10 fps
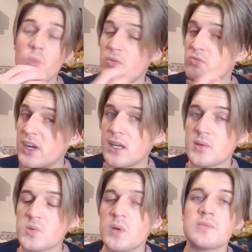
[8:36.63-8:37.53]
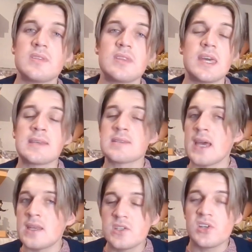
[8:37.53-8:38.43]
with regular trims and things,
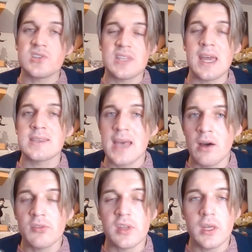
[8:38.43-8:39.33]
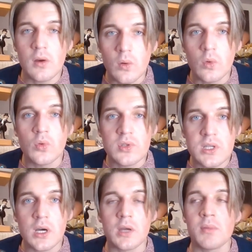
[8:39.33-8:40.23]
it just stays healthy all the
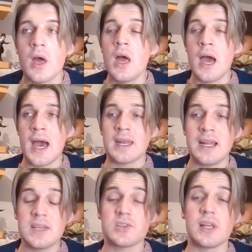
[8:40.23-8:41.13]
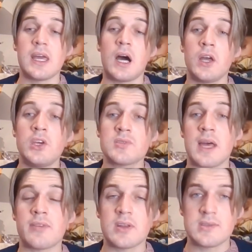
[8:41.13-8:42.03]
time. And literally, I used
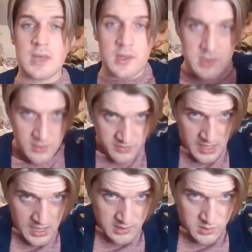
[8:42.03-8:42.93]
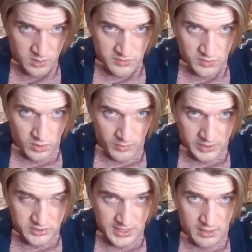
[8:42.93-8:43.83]
to have concerns of sort of, not my
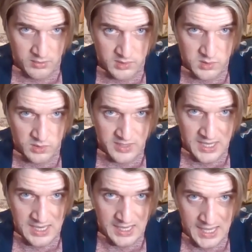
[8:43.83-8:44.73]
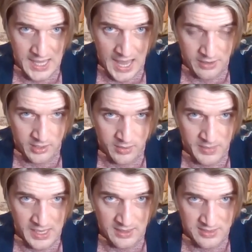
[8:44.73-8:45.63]
crown, the sort of in here area
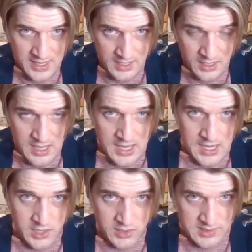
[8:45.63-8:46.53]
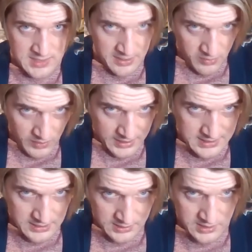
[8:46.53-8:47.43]
being thinner. And you can see from when I
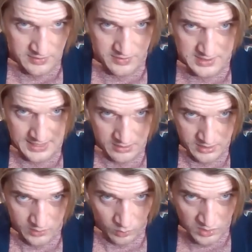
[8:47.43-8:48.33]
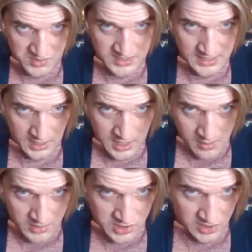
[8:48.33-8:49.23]
started Viviscal that it was thinner.
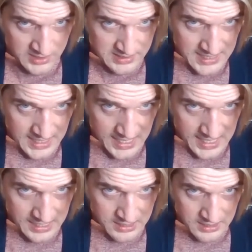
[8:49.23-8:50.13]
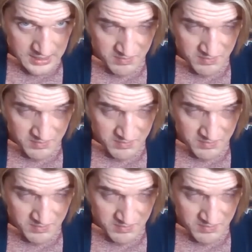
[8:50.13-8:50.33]
But as you can see here,